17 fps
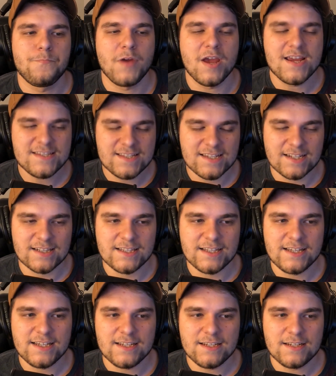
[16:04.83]

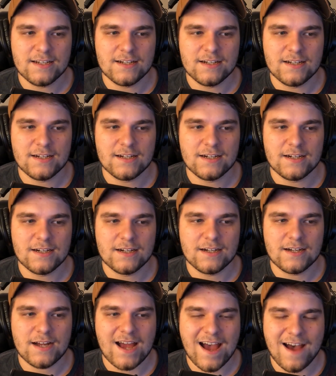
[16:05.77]
basically
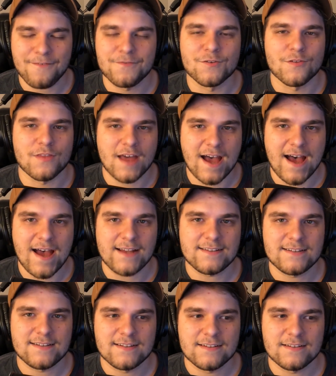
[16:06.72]
after
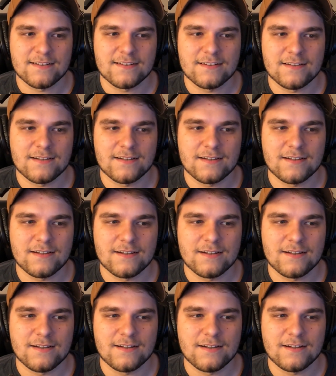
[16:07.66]
that,
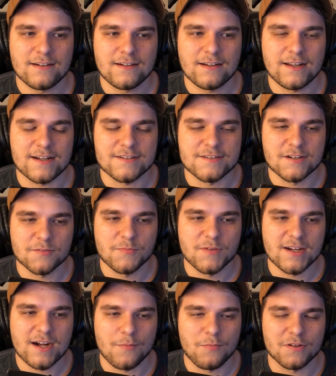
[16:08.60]
and it took
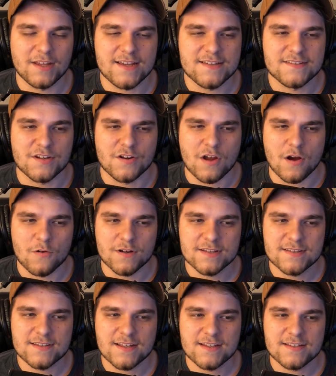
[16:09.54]
me a couple days to
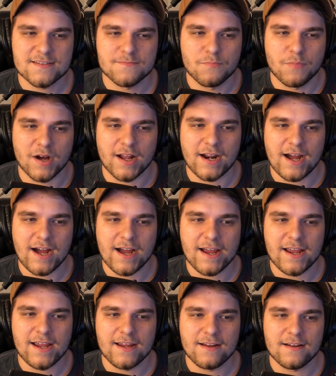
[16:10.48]
notice this, but
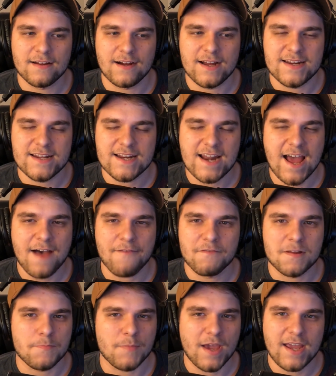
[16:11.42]
I didn't have
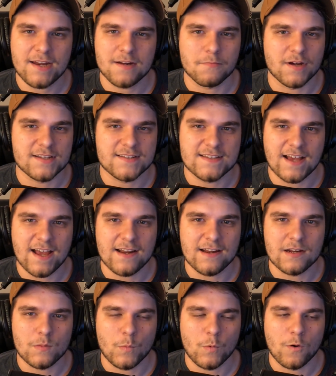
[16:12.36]
any pain in my
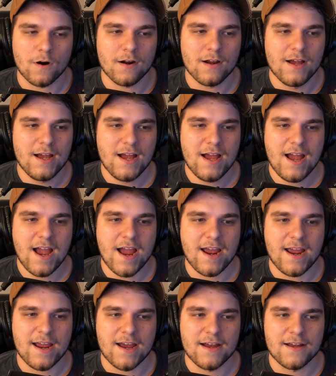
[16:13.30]
side anymore.
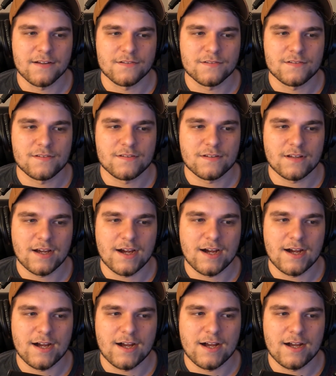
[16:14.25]
And
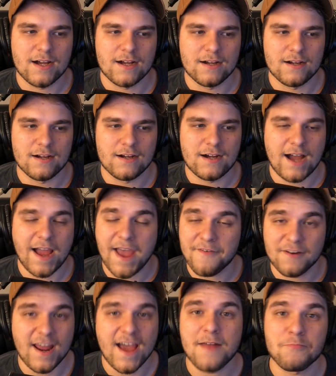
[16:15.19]
I
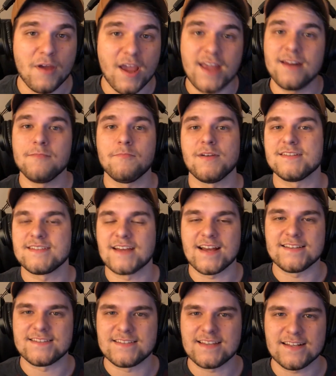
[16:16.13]
haven't had pain in my
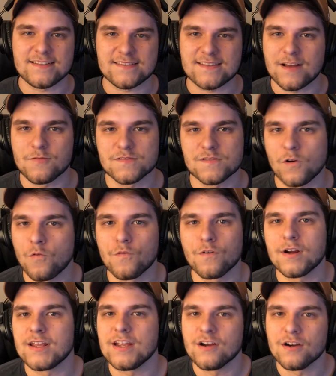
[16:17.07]
side since. That was
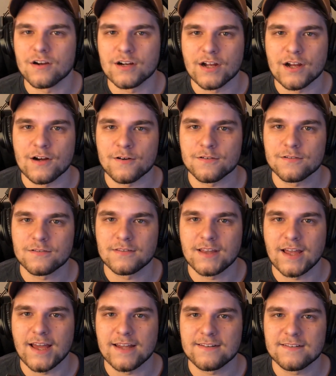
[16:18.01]
over a year ago
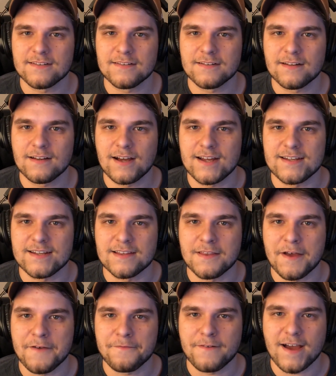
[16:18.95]
that I
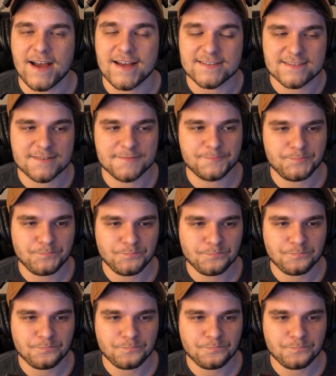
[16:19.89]
did that fast.